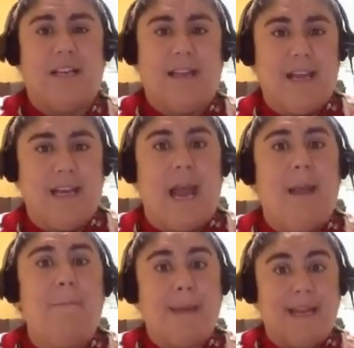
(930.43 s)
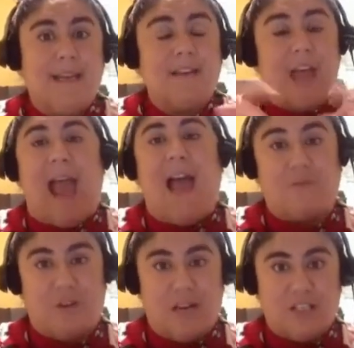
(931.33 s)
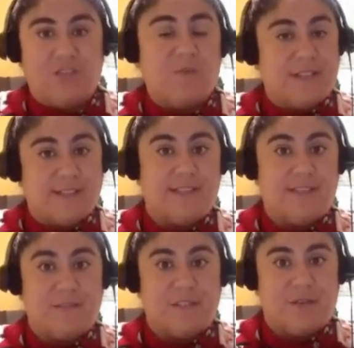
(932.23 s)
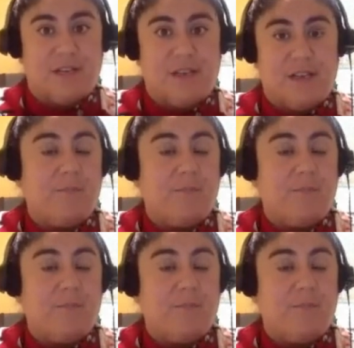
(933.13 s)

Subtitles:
getting a mean average, is what the system's doing,